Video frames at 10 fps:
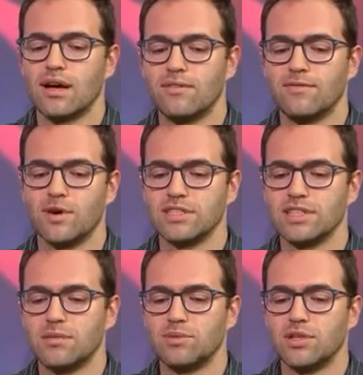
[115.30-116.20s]
For
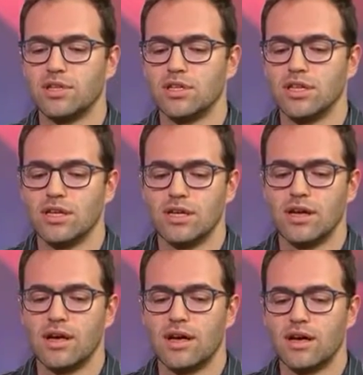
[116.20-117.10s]
example,
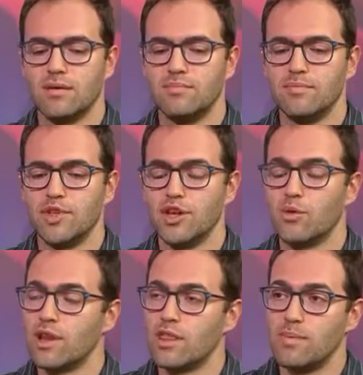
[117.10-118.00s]

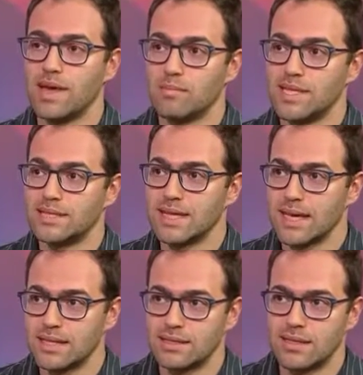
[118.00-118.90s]
one of the big
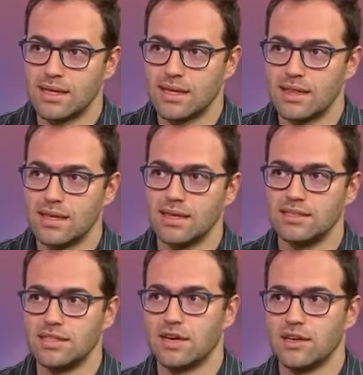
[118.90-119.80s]
mistakes that the
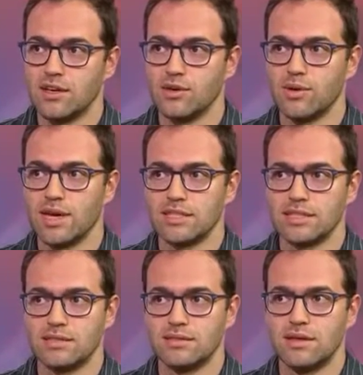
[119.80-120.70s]
GRU
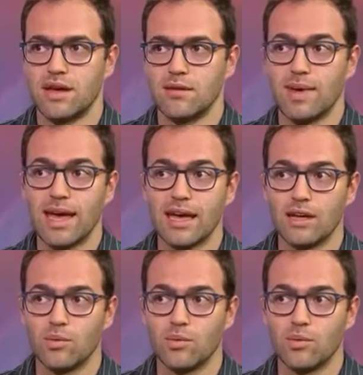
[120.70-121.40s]
agents made